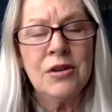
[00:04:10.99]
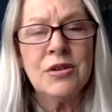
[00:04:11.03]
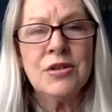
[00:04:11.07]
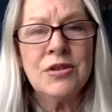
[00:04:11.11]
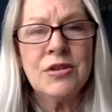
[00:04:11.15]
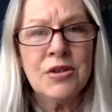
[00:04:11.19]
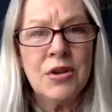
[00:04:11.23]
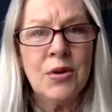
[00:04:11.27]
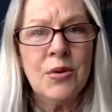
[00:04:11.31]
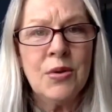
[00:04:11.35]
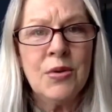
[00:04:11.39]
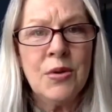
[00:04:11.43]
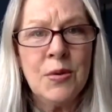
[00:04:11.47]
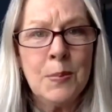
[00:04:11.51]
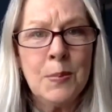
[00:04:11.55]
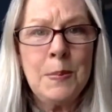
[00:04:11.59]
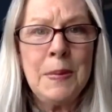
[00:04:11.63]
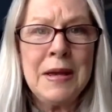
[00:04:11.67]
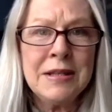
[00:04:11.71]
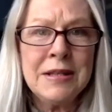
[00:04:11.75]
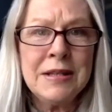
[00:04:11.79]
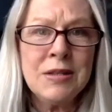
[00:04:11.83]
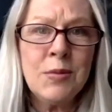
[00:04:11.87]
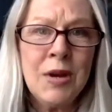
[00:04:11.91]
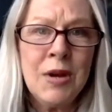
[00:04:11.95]
So the
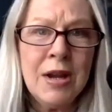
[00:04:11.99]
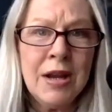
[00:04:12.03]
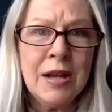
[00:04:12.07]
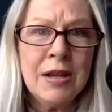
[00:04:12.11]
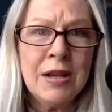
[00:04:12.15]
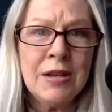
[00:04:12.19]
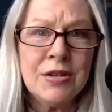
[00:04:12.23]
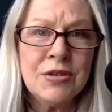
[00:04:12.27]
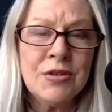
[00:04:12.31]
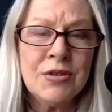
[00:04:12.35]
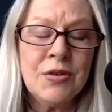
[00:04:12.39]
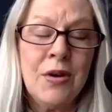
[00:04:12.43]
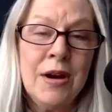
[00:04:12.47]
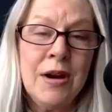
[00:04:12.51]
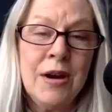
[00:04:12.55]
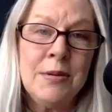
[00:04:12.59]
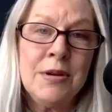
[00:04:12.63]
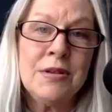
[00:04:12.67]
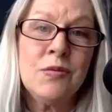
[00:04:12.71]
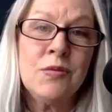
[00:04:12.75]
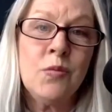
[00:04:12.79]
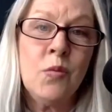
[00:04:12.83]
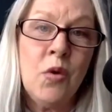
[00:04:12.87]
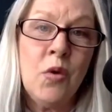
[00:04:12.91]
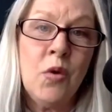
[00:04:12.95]
best way I can describe it
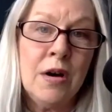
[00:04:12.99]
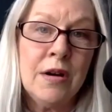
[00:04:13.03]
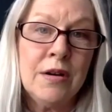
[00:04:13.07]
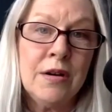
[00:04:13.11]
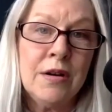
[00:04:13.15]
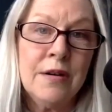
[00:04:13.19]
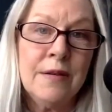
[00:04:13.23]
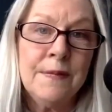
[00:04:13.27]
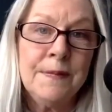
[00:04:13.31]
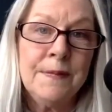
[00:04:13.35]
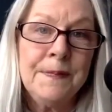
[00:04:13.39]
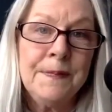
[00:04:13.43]
is water.